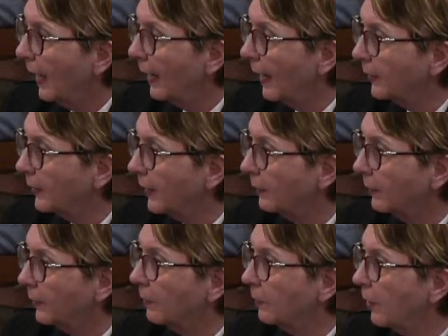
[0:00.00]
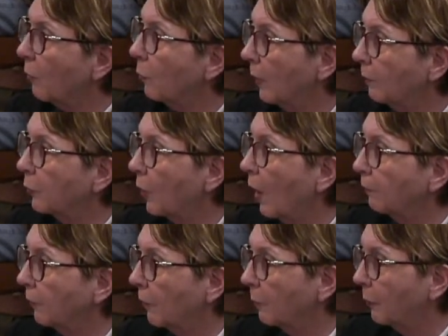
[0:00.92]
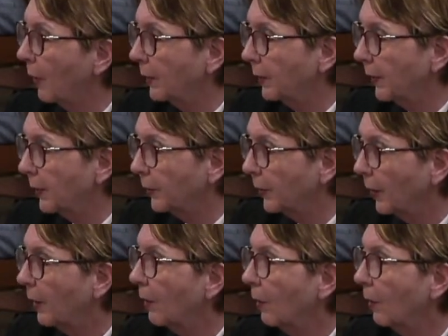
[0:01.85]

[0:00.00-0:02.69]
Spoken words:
And I said, don't withdraw from the process.